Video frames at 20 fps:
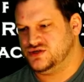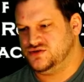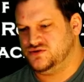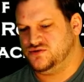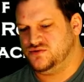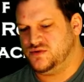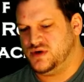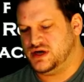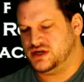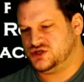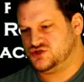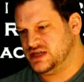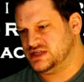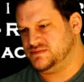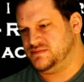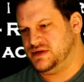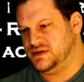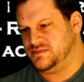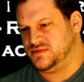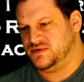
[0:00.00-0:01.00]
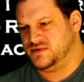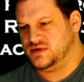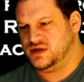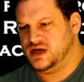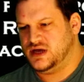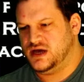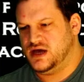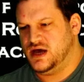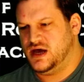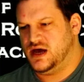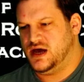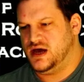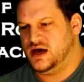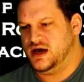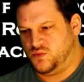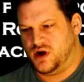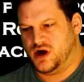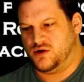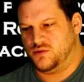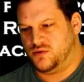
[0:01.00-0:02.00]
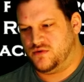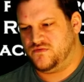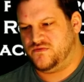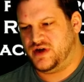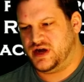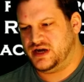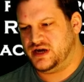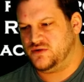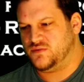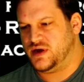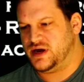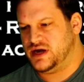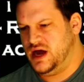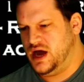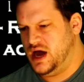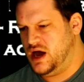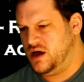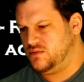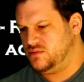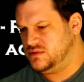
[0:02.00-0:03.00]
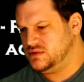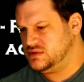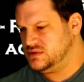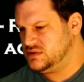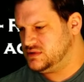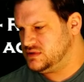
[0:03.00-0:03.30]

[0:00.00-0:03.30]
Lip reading: to trans people is where we're fighting right now.